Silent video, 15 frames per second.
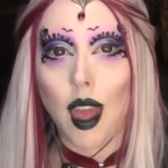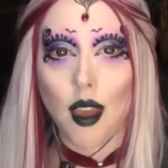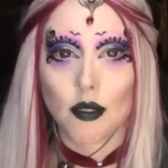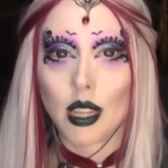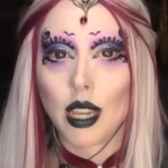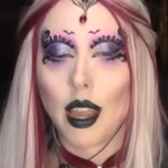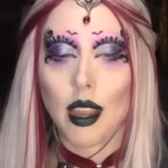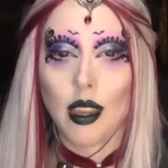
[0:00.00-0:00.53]

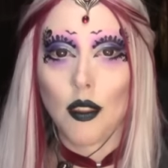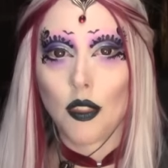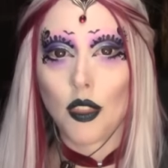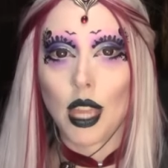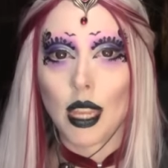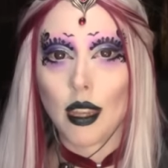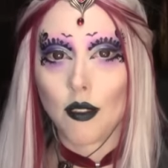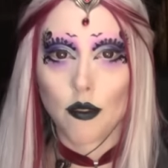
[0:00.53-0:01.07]
having a
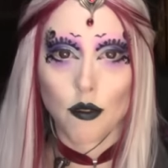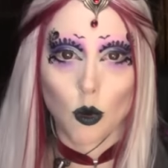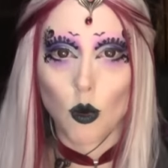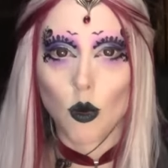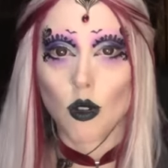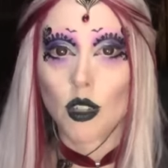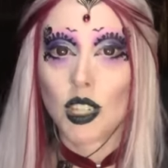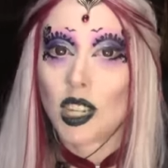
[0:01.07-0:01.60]
thing
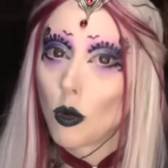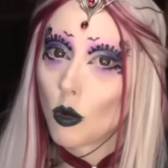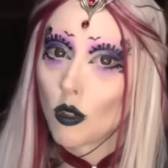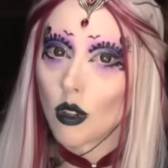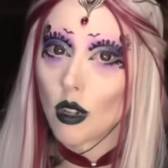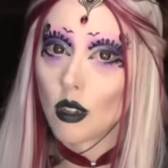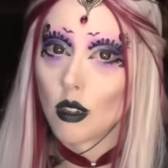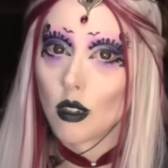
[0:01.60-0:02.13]
for
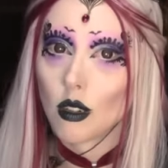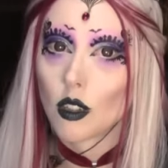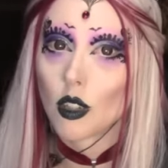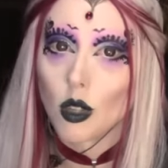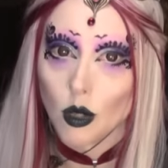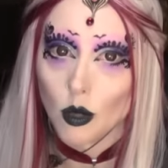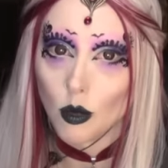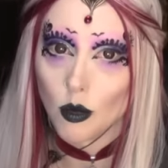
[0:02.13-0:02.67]
children
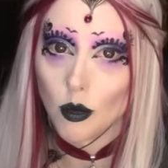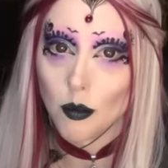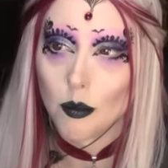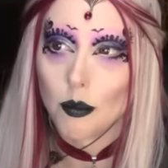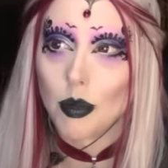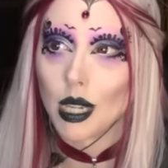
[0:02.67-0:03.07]
too,